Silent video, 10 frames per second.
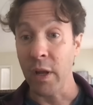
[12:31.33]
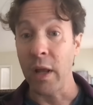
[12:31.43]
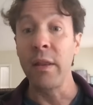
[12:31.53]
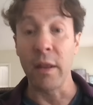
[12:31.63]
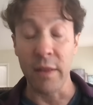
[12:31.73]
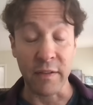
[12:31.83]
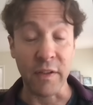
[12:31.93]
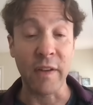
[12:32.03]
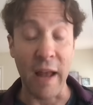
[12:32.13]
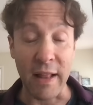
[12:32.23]
that's
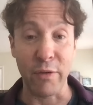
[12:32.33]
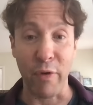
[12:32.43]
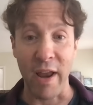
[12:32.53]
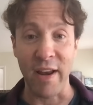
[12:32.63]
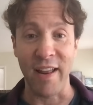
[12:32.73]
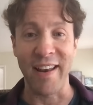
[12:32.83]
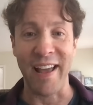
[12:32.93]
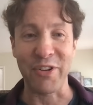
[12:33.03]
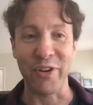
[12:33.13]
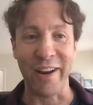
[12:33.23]
exactly right. And
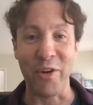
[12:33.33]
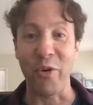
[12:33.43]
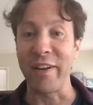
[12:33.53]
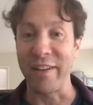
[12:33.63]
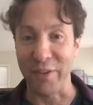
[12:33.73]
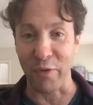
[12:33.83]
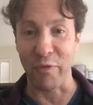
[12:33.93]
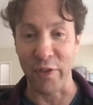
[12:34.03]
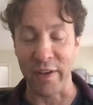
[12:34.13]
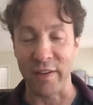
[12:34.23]
actually, I coined a term
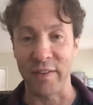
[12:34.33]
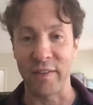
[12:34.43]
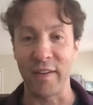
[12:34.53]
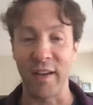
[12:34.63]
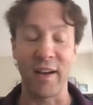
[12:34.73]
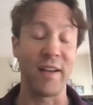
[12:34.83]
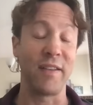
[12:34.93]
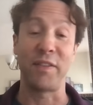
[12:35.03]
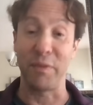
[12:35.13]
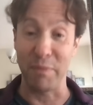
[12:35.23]
for this
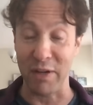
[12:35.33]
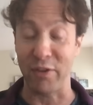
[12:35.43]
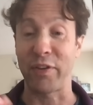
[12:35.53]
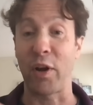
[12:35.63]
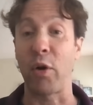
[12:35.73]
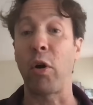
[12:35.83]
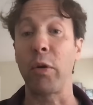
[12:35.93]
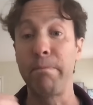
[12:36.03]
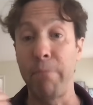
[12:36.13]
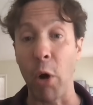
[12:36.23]
uh, some years ago
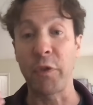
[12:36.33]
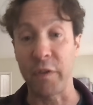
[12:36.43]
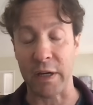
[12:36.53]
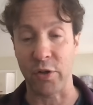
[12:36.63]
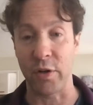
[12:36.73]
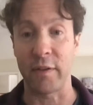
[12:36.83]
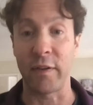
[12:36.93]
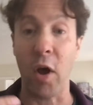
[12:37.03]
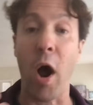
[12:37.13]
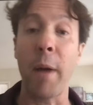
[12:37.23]
called postdiction.
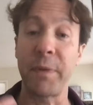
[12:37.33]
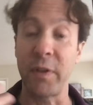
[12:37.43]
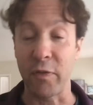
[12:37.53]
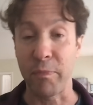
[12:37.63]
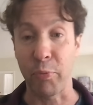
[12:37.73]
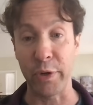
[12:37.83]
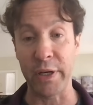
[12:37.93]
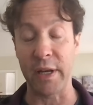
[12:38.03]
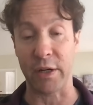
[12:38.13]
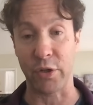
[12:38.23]
It's the opposite of
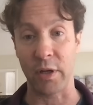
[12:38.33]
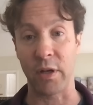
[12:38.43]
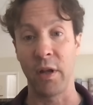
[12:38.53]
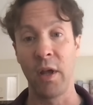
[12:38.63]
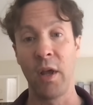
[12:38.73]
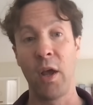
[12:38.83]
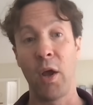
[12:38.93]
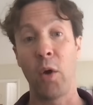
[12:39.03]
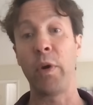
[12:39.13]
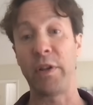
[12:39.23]
prediction,
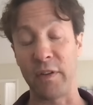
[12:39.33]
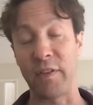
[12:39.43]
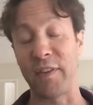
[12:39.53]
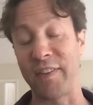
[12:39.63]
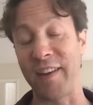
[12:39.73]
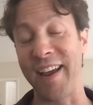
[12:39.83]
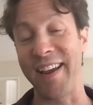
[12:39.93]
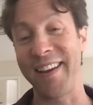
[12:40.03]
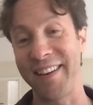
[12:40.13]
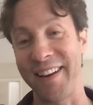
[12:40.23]
which is to
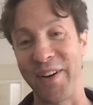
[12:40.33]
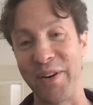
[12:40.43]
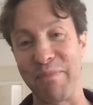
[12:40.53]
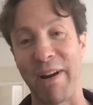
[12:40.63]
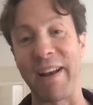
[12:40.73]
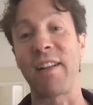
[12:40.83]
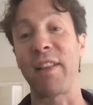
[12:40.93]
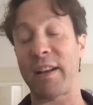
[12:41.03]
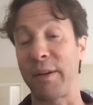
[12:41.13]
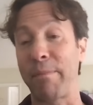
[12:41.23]
say, you know, your brain
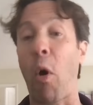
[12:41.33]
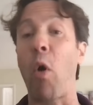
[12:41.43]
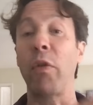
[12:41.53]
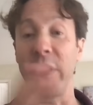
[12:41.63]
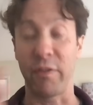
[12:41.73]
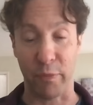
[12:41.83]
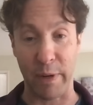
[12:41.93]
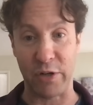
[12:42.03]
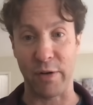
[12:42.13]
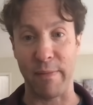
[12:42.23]
collects up all the
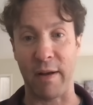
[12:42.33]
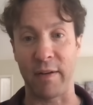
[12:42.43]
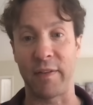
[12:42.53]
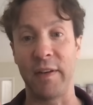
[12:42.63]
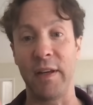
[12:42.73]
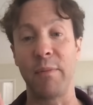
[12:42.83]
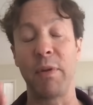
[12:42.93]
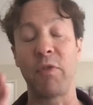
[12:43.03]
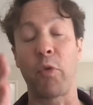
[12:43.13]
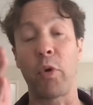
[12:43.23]
information about a scene
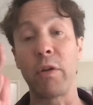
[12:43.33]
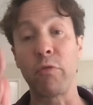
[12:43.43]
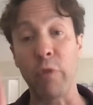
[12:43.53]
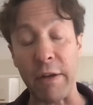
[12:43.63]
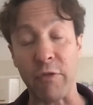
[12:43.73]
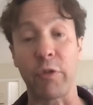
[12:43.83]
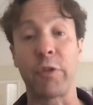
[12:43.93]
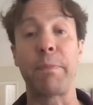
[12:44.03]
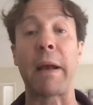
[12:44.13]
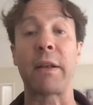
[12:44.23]
before it
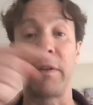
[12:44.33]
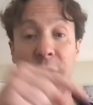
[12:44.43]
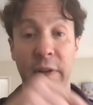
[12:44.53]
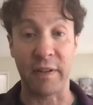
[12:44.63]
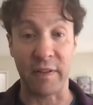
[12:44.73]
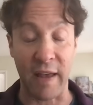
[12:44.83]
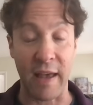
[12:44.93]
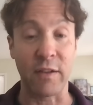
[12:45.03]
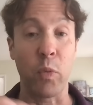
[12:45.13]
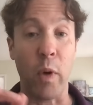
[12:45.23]
retrospectively
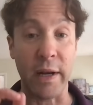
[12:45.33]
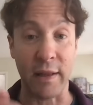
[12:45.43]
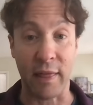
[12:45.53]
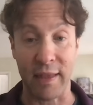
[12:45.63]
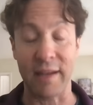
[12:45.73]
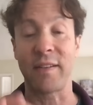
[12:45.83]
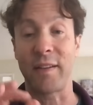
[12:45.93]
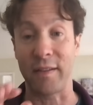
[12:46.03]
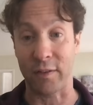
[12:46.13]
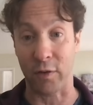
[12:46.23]
says what it thinks
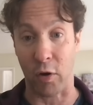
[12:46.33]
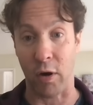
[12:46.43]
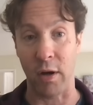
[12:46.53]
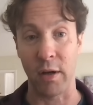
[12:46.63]
it saw.